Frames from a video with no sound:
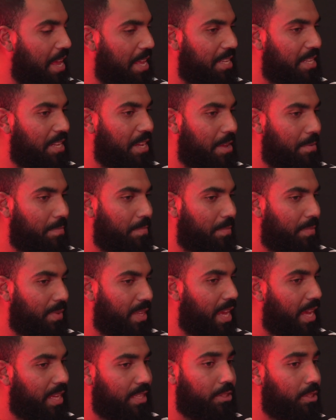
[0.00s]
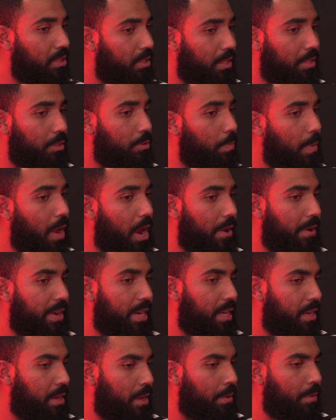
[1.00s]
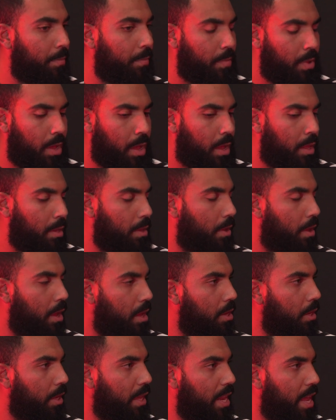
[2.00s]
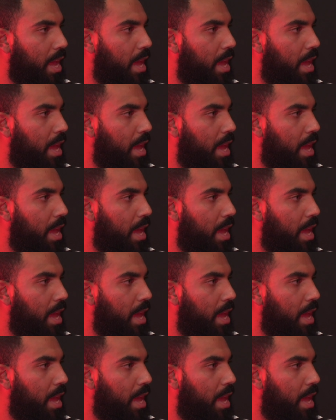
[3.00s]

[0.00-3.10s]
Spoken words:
And it's just inspiring. And I look at